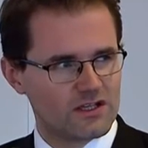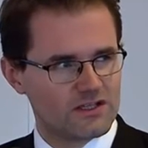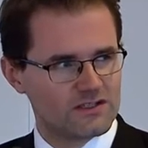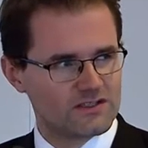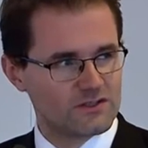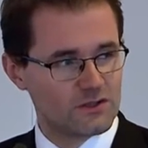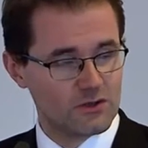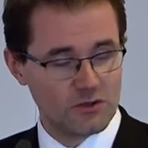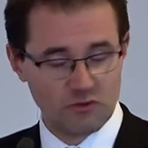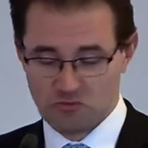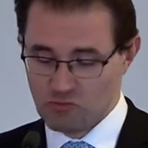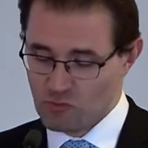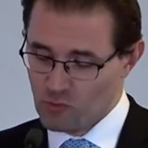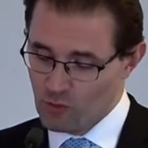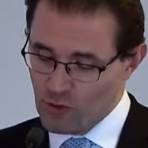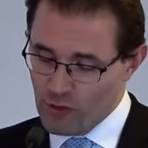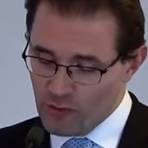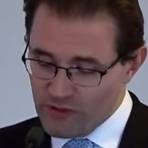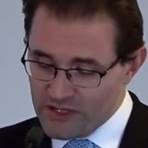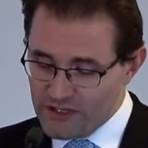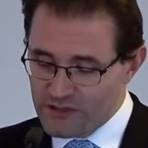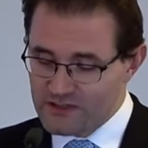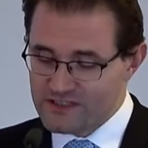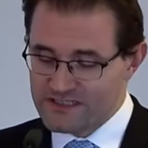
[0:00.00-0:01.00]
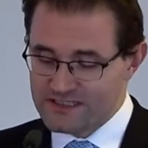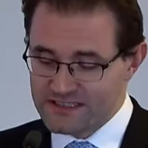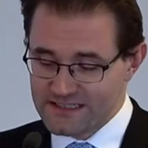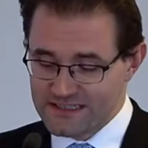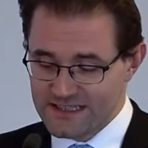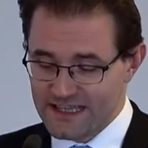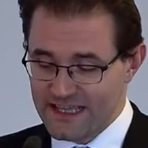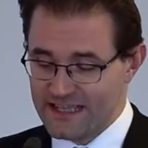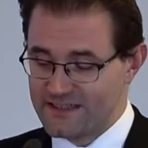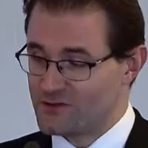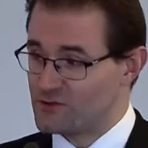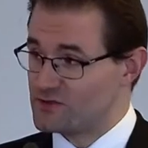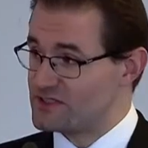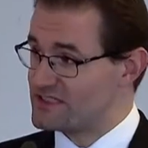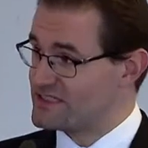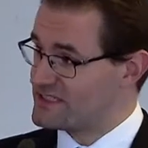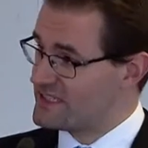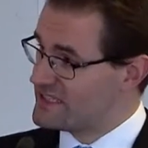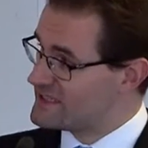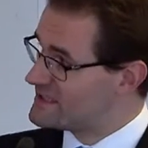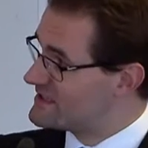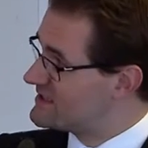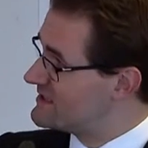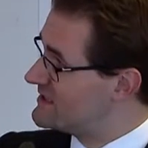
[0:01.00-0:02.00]
So what we use today to
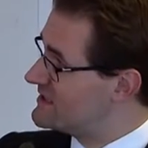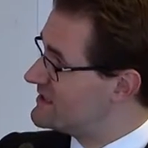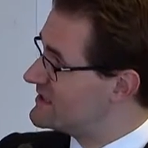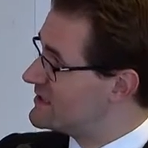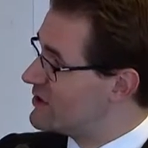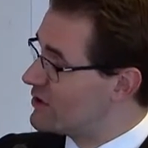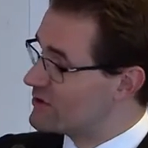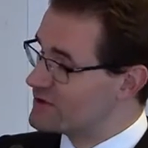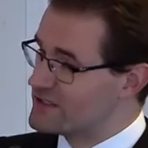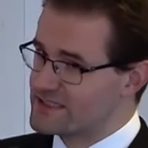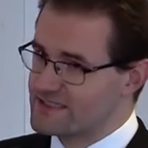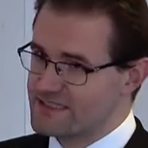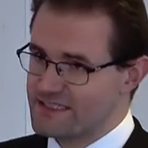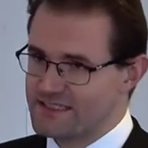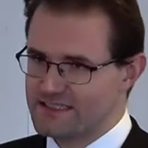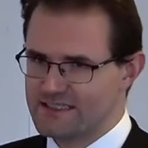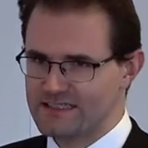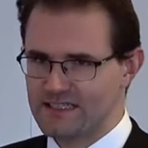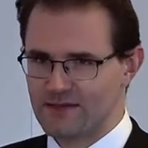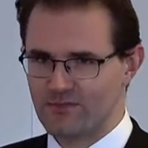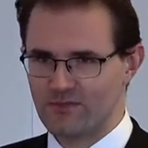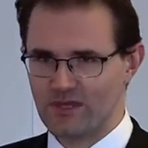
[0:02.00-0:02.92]
assess these lung diseases,